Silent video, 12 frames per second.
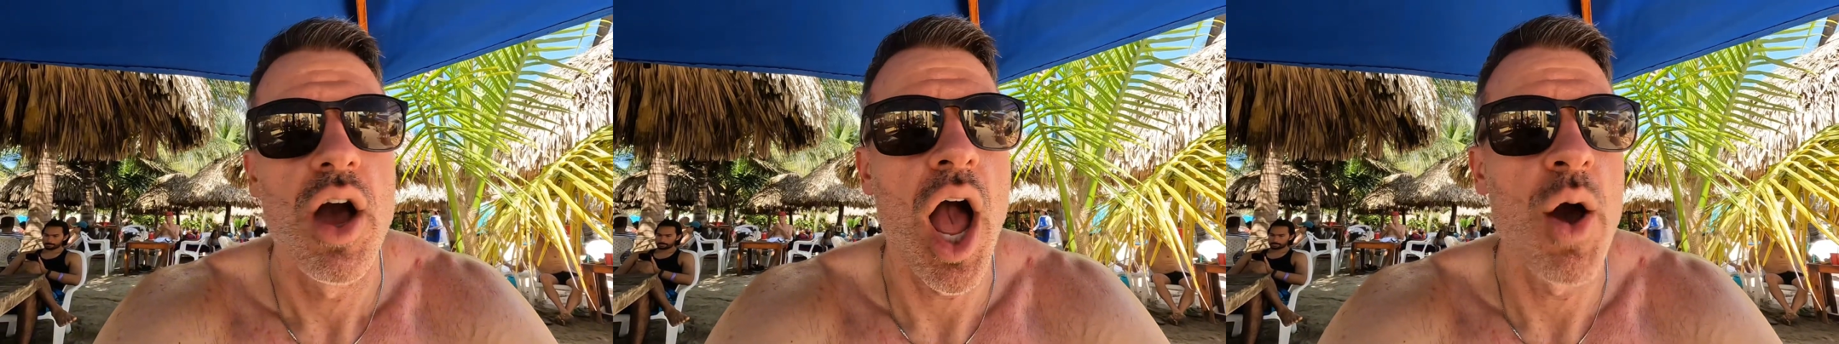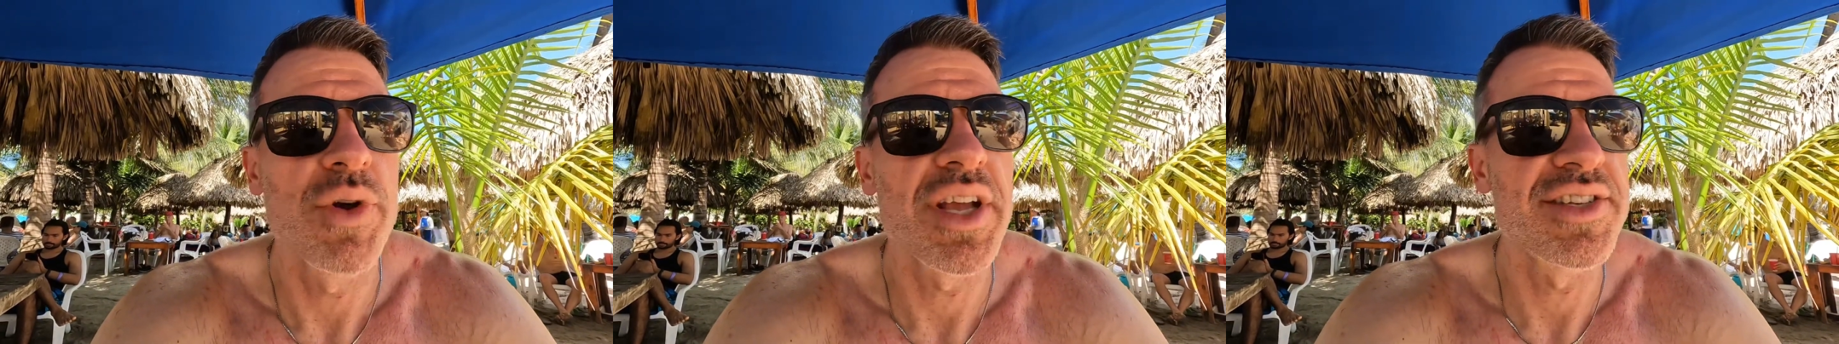
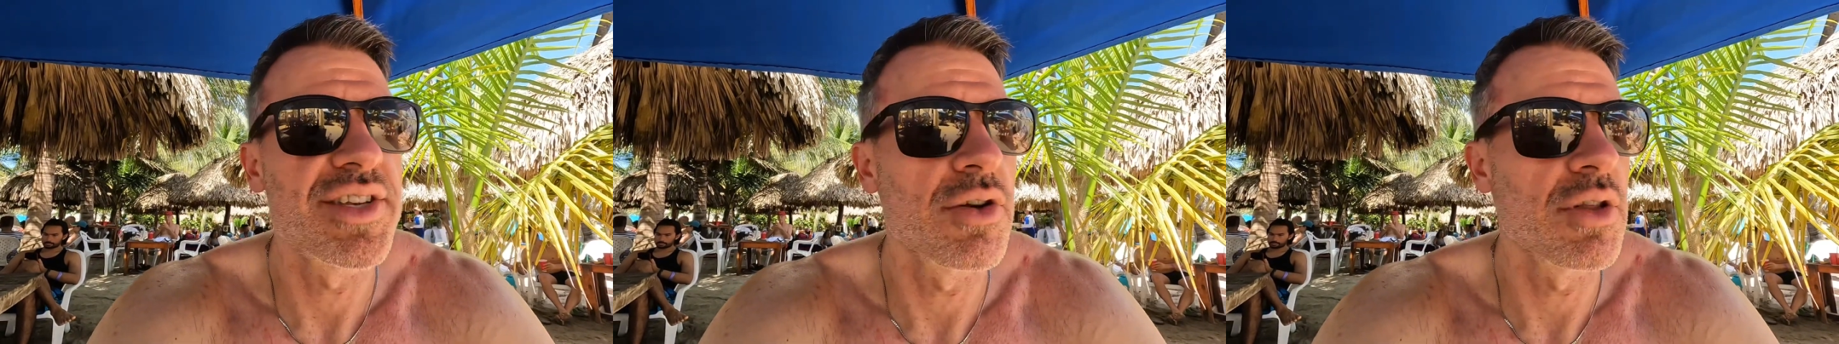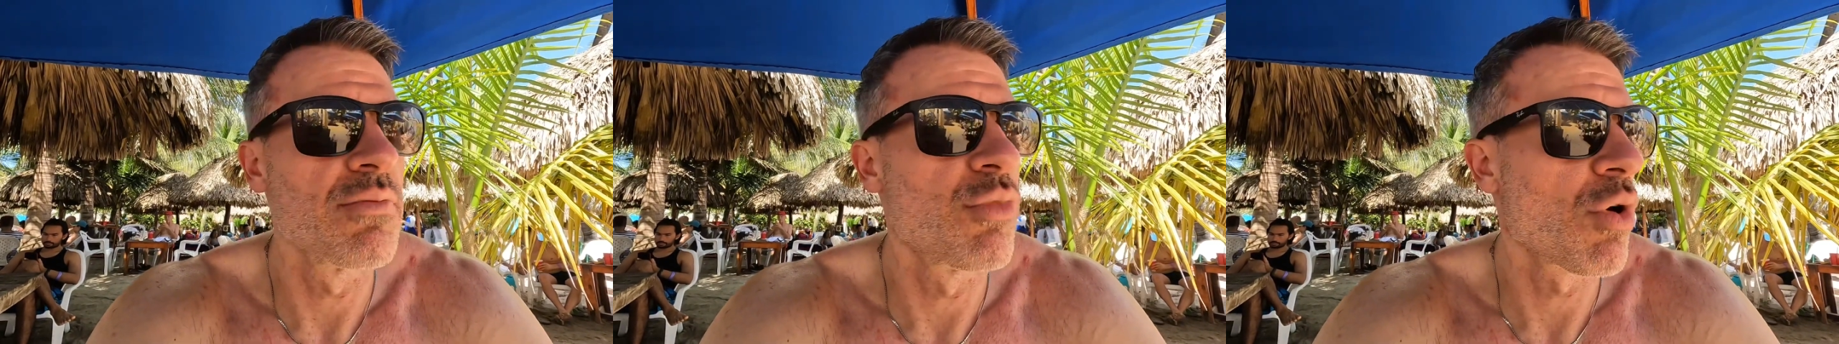I would
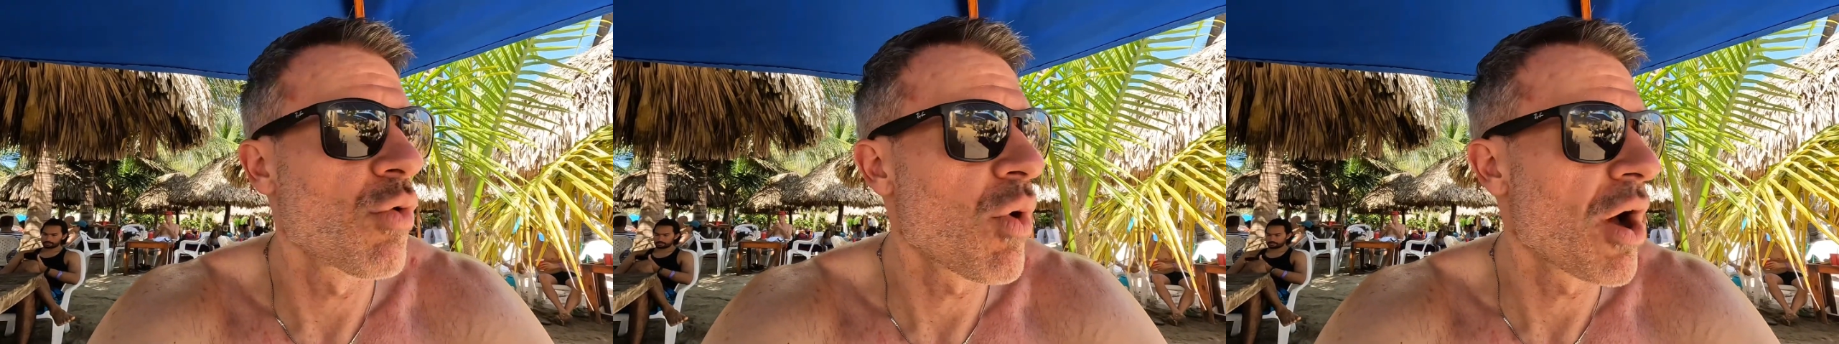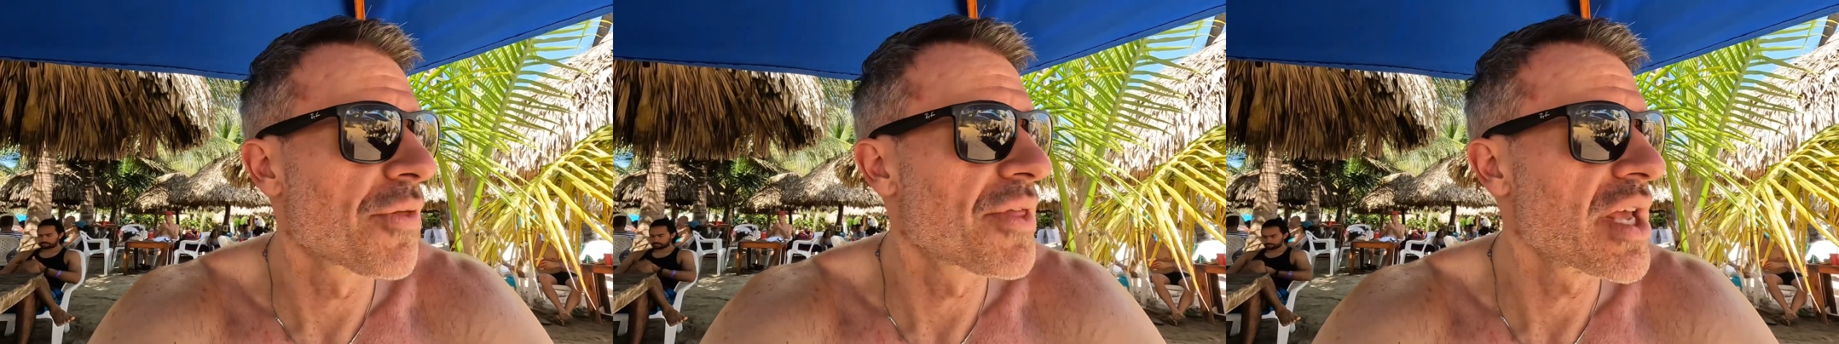consider them more
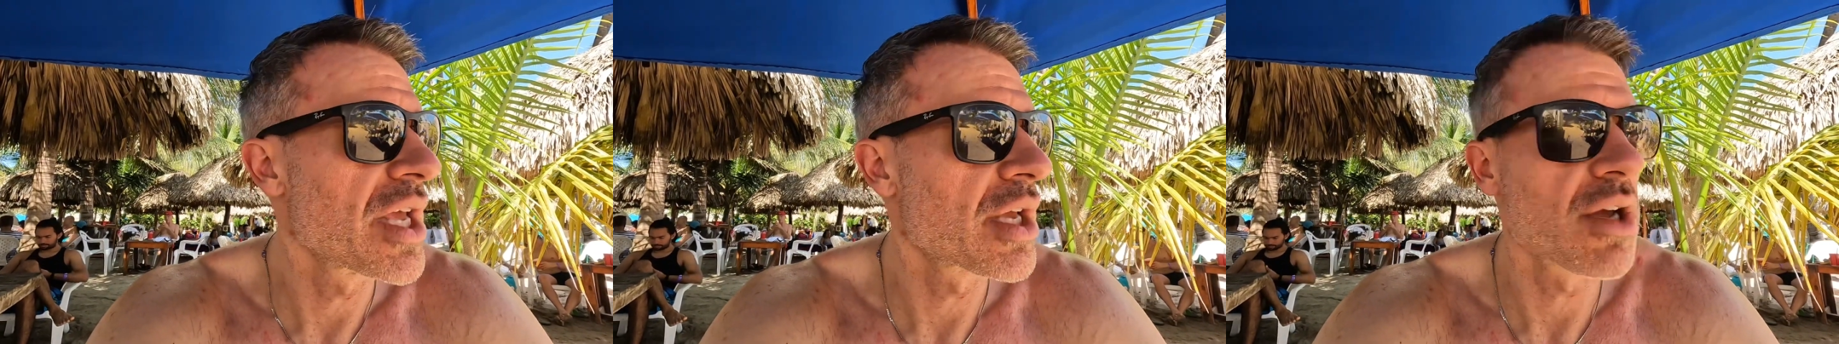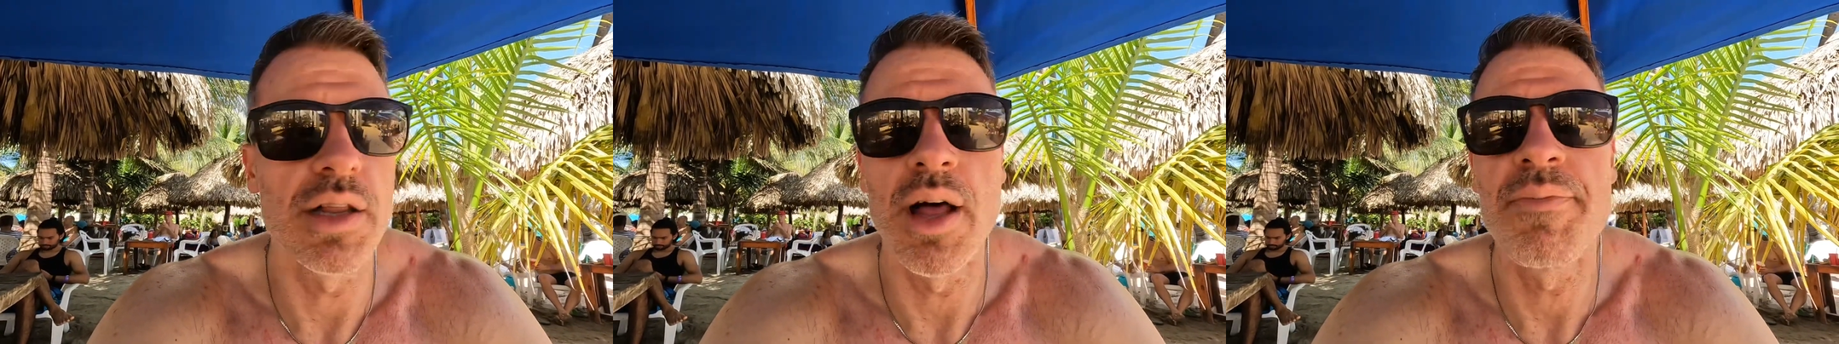wealthy
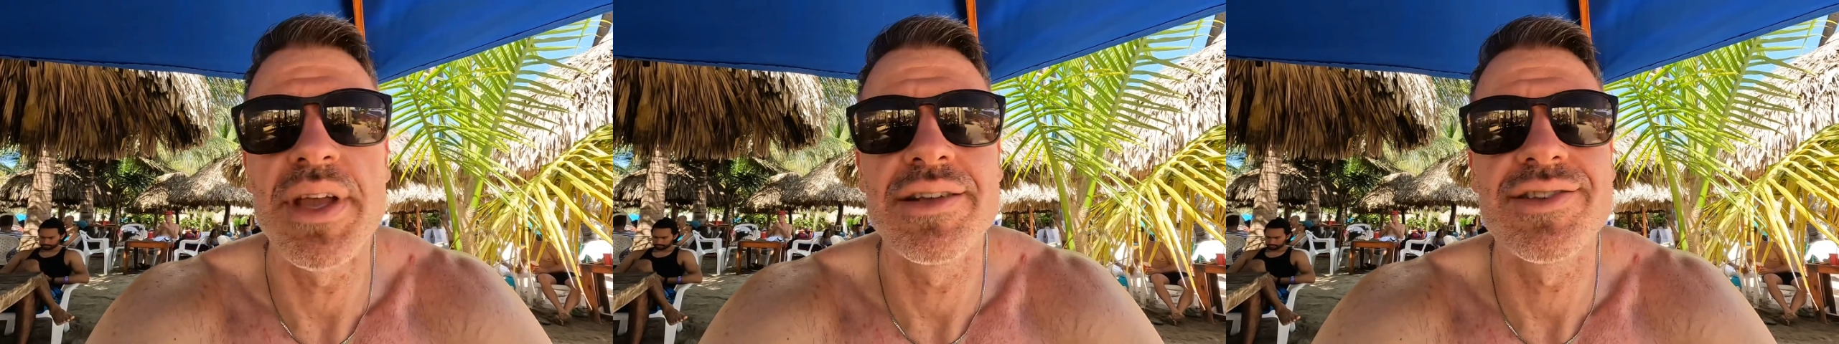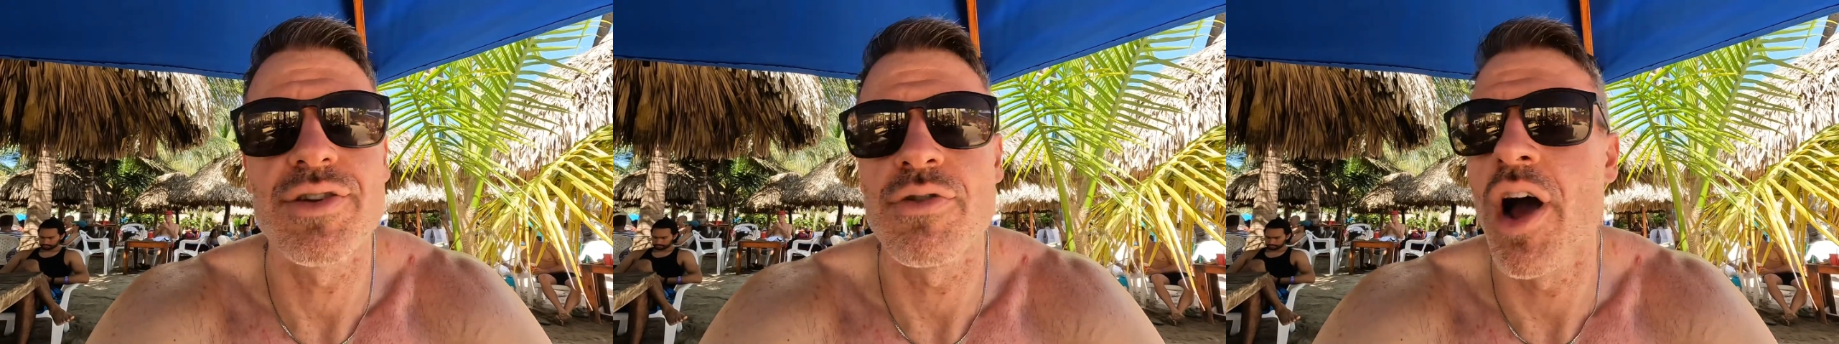
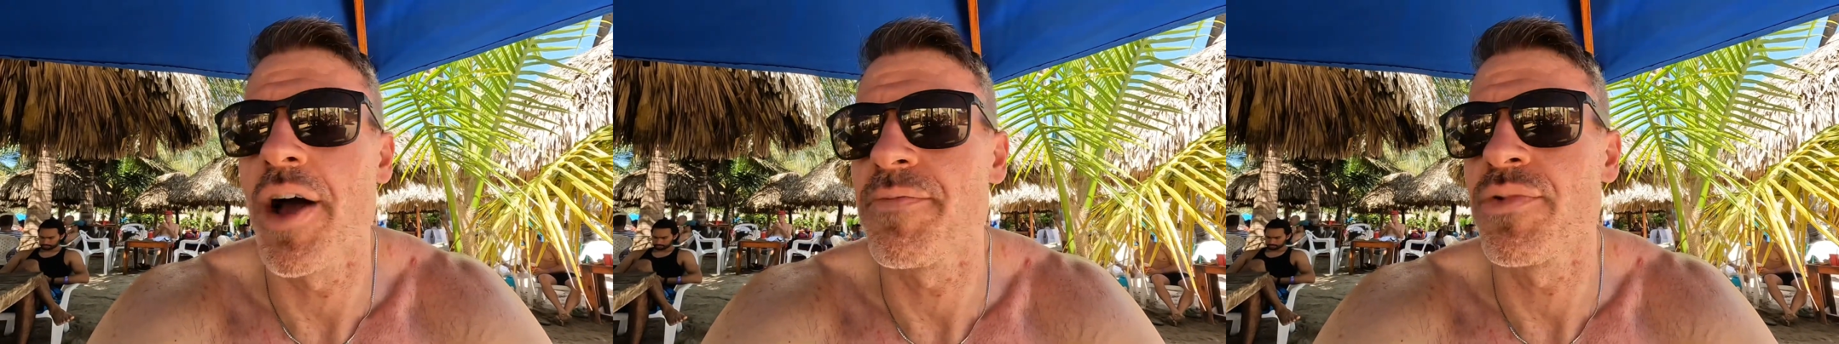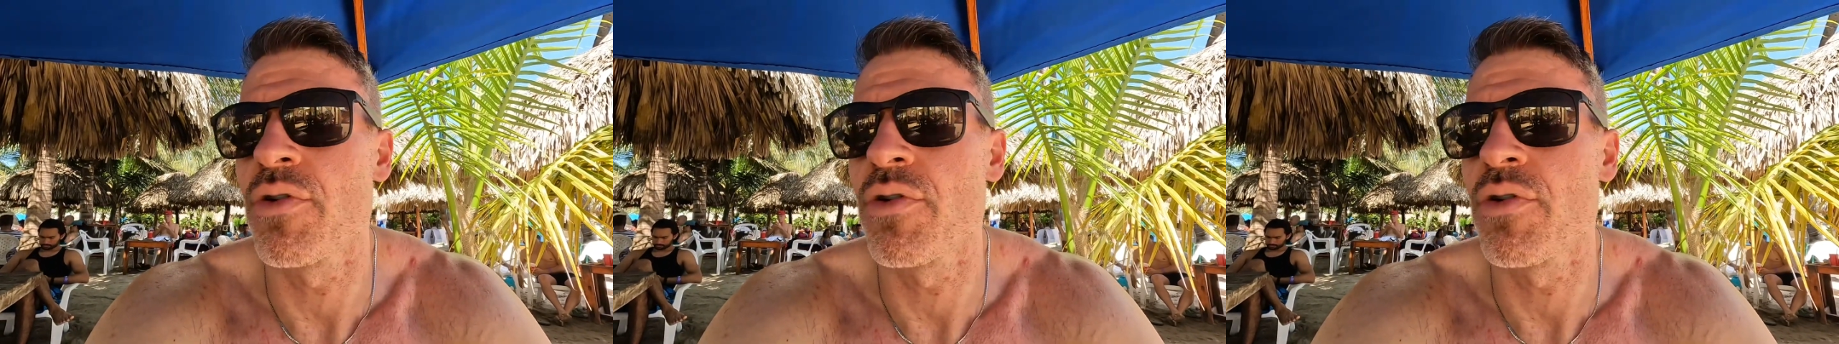Colombians. They're not,